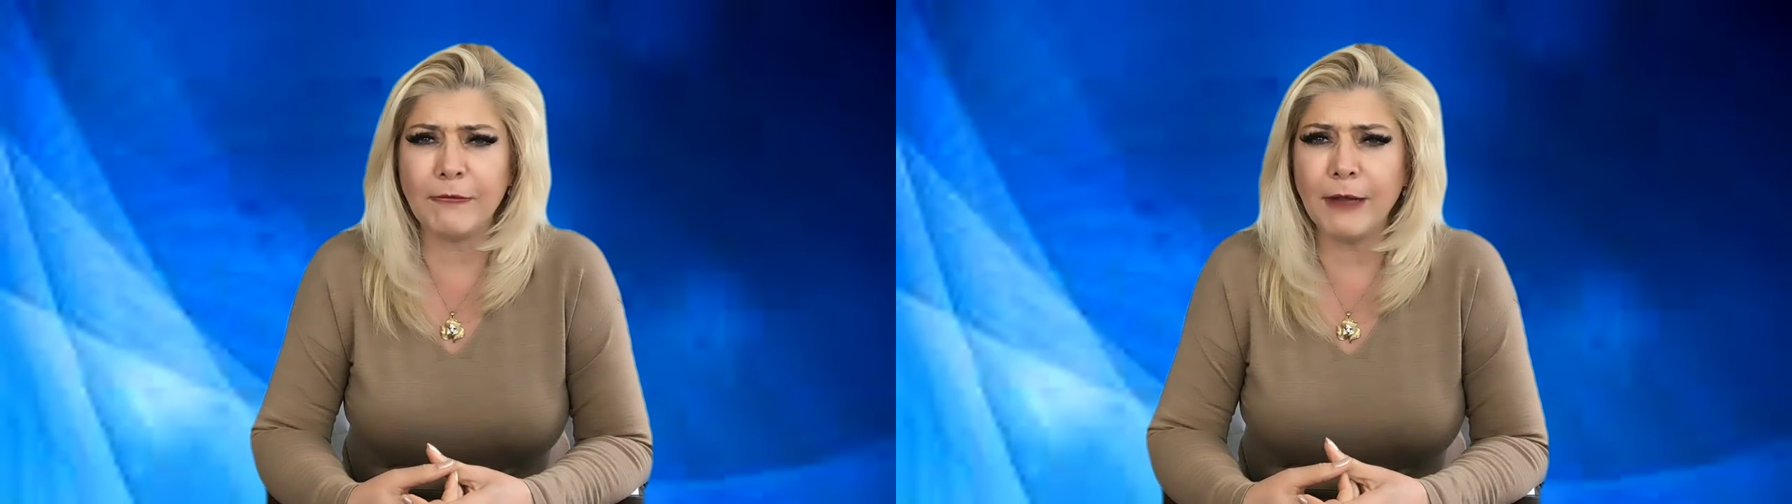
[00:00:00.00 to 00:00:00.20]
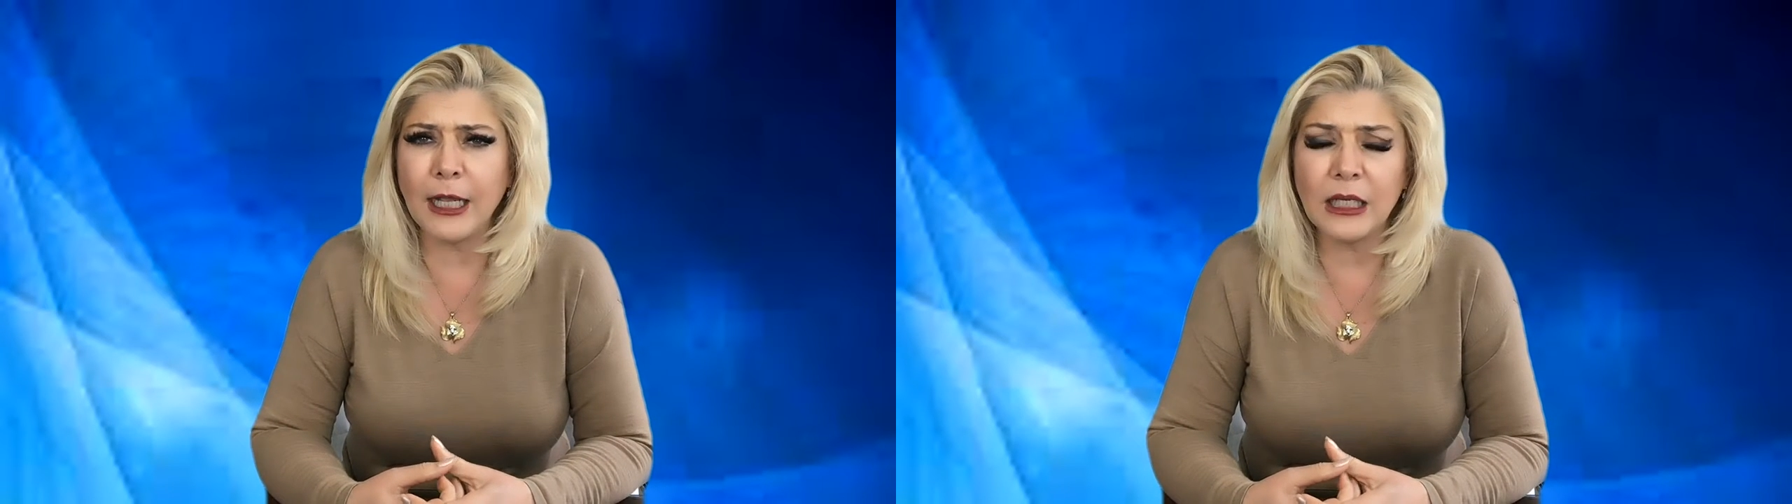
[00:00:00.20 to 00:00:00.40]

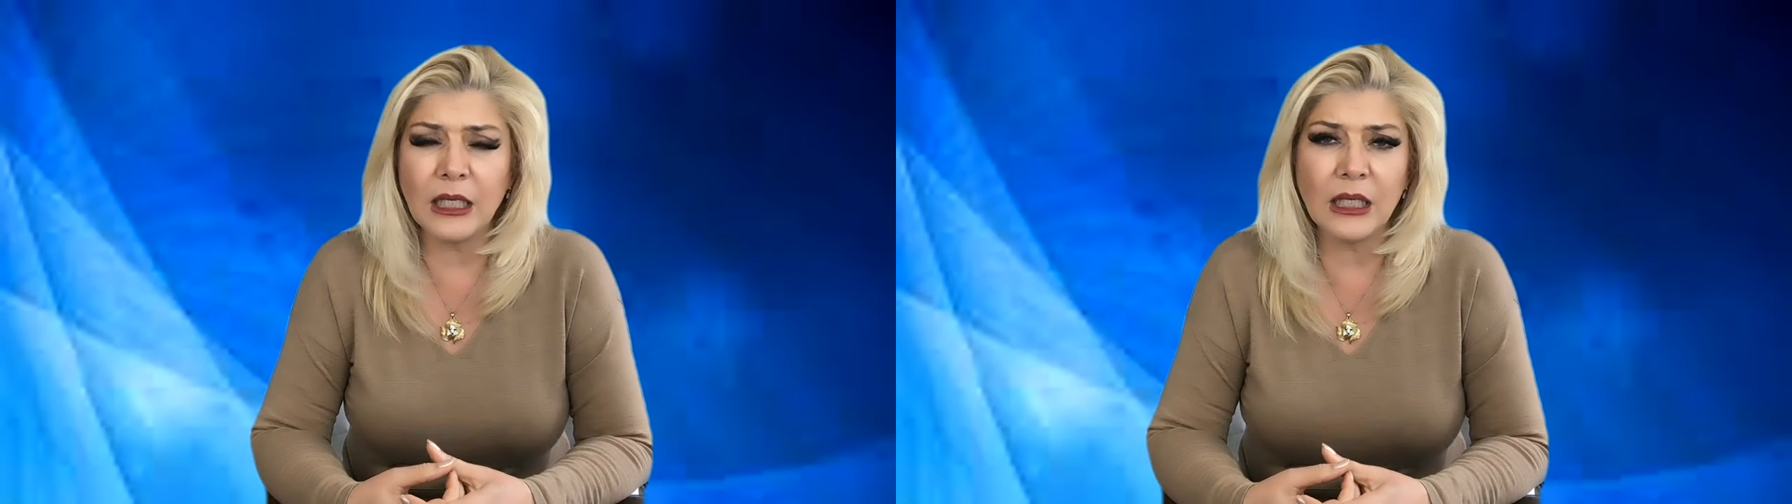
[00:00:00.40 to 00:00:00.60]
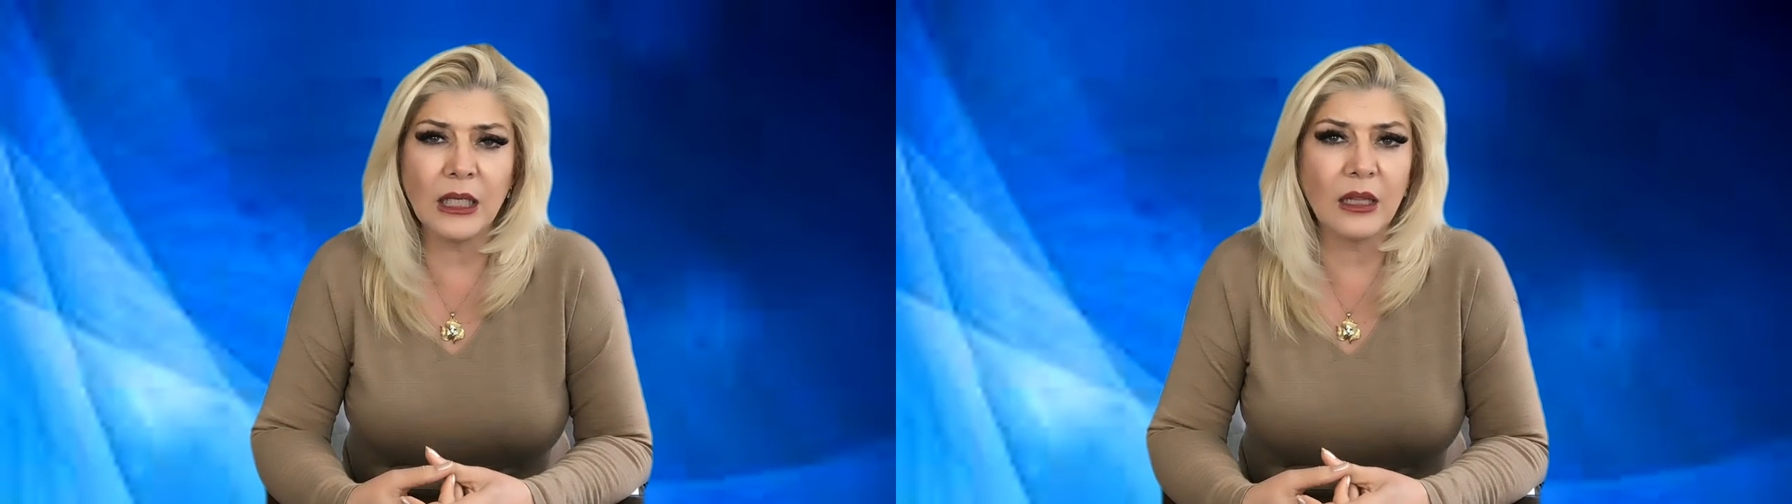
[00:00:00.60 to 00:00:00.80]

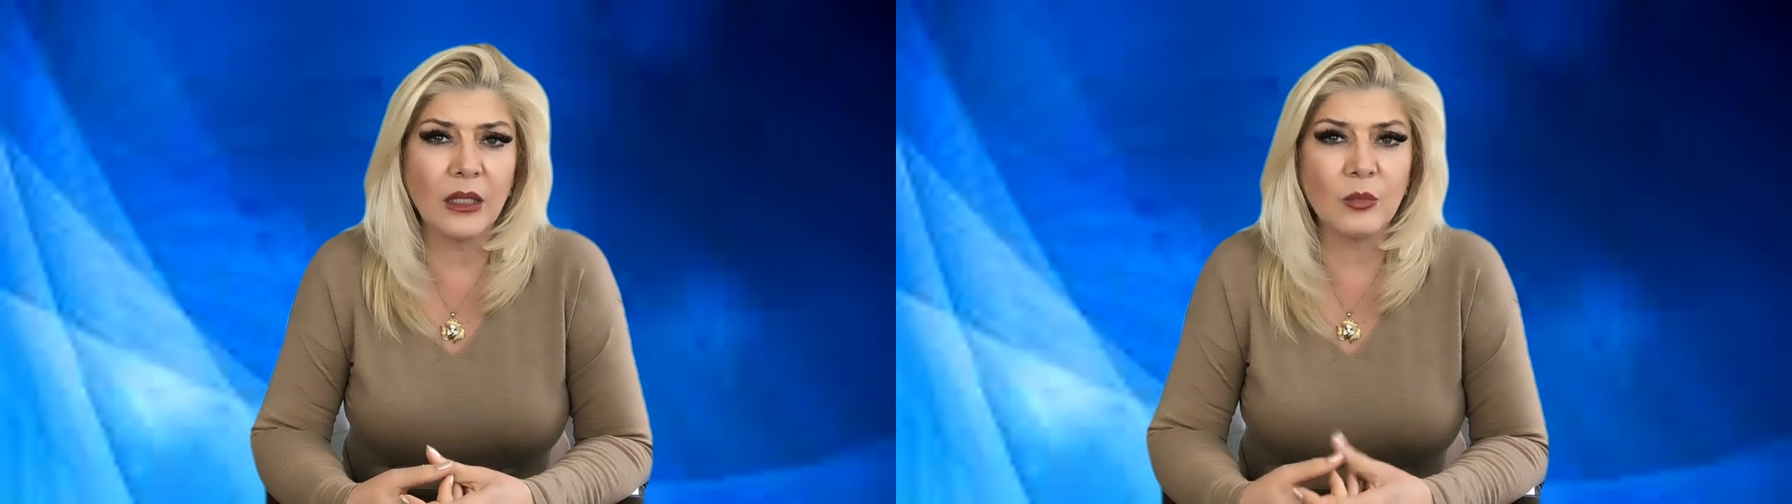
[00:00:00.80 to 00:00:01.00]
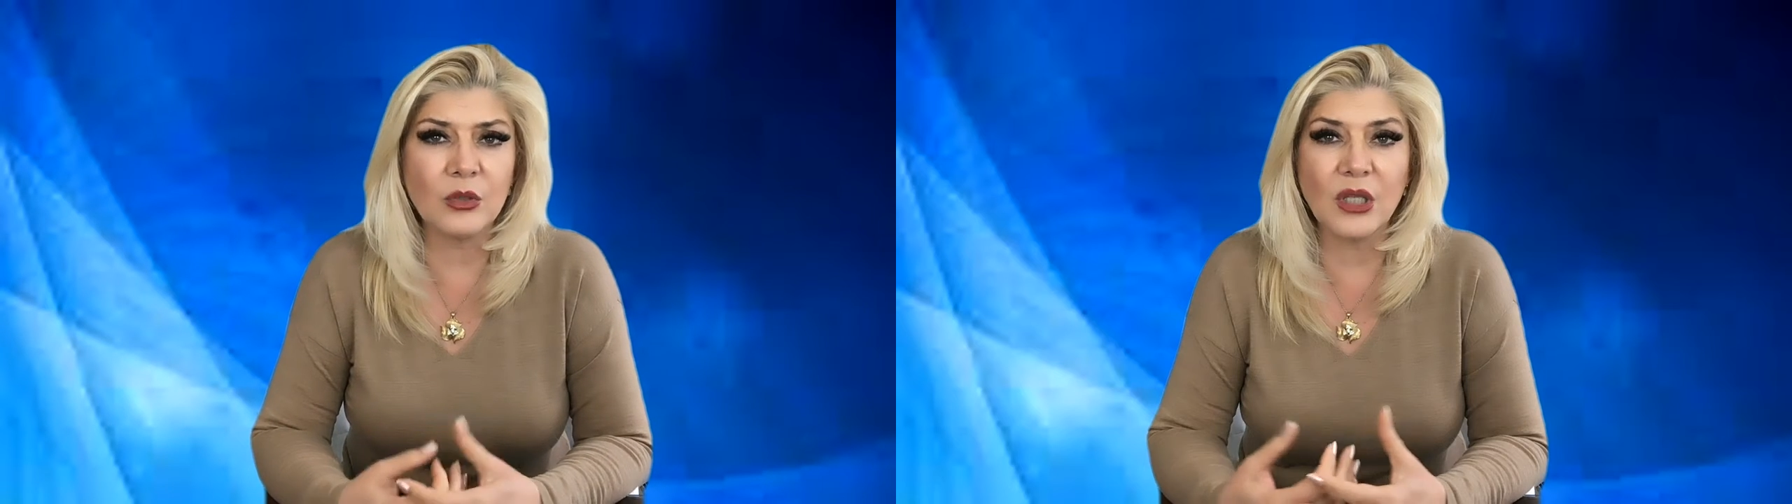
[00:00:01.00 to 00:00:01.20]
fighting and
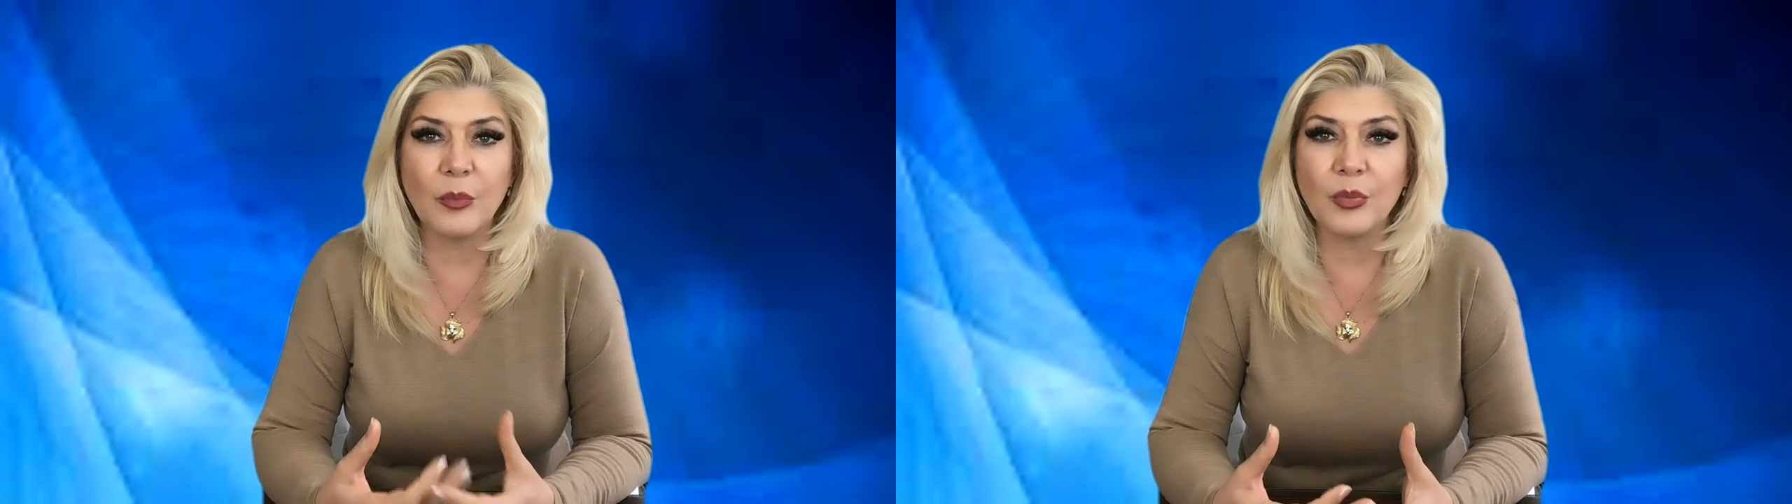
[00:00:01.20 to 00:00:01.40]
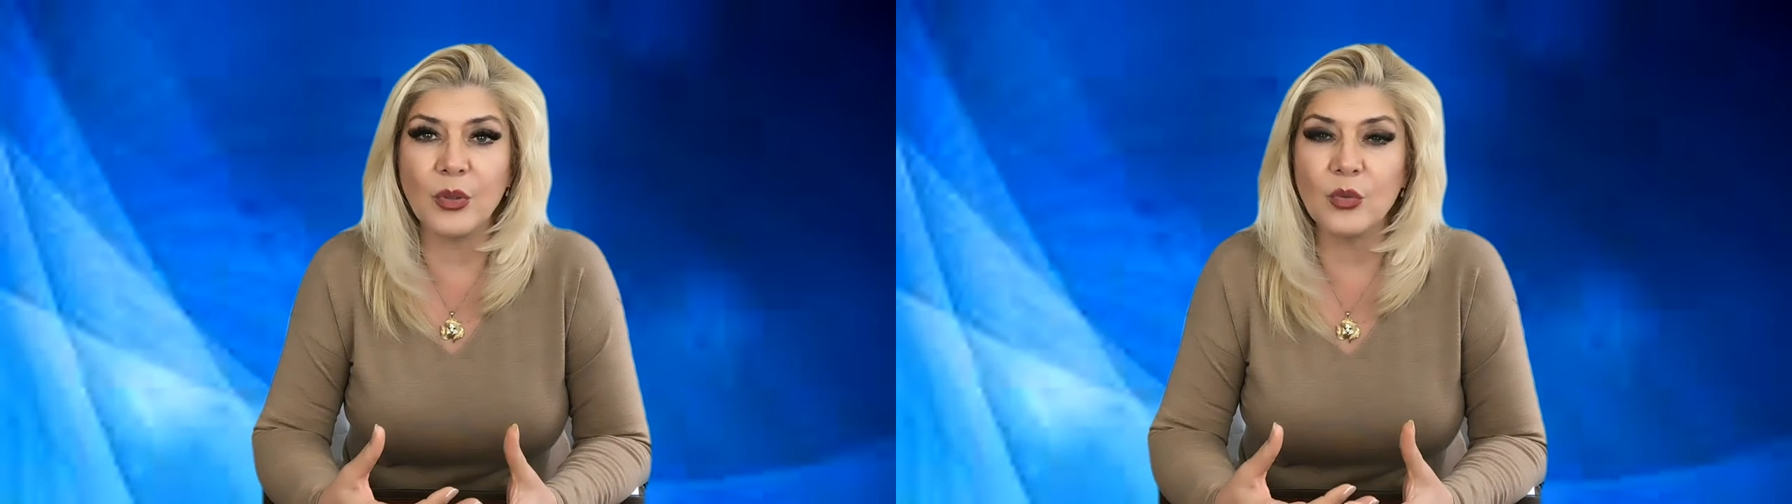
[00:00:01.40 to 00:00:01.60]
there was
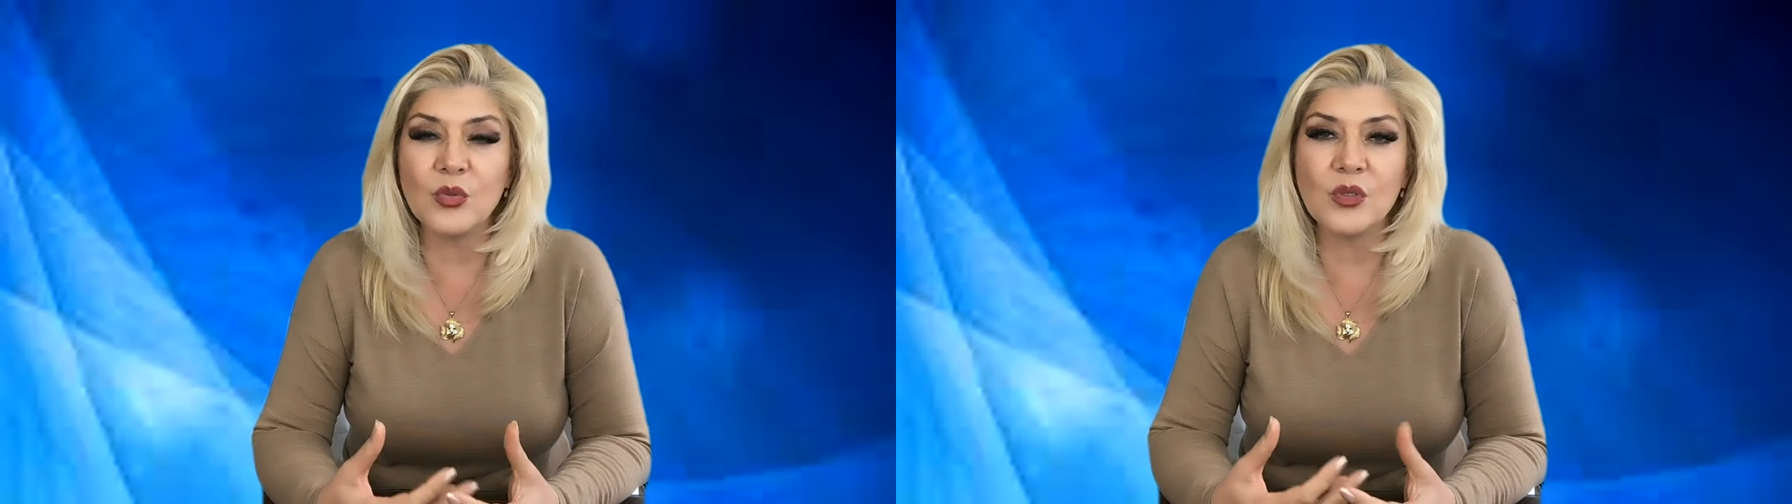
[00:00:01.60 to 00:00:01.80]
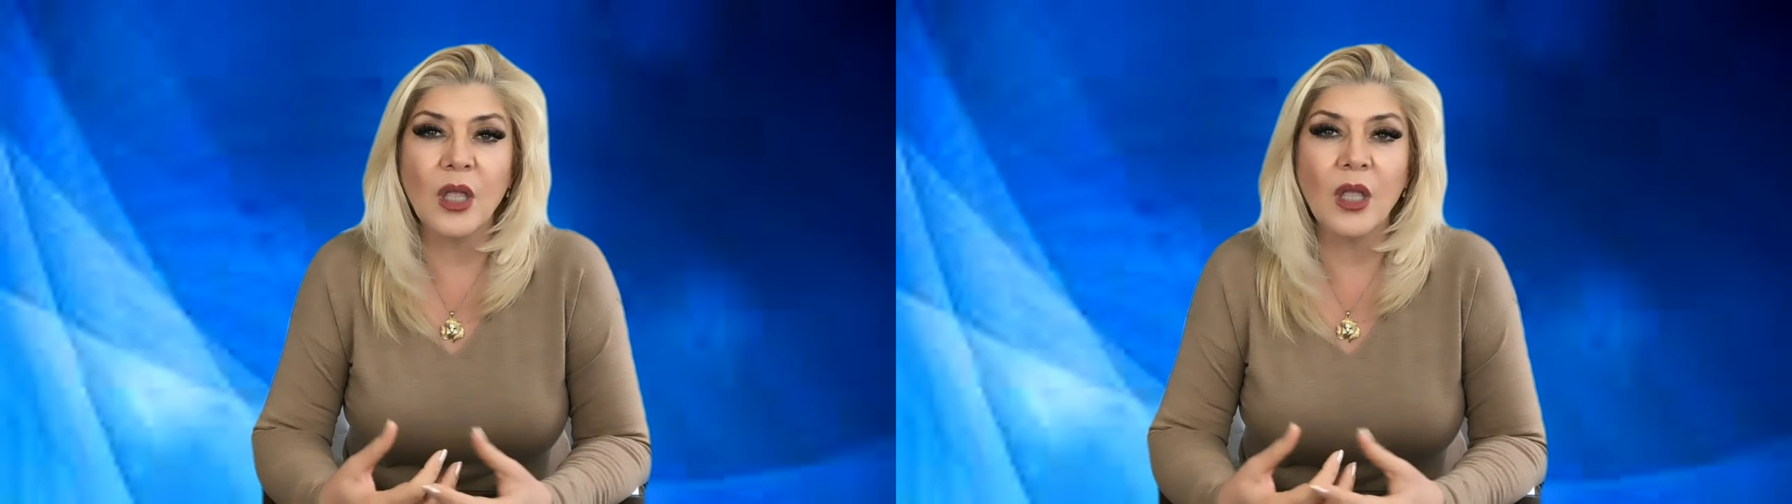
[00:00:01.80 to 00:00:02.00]
abuse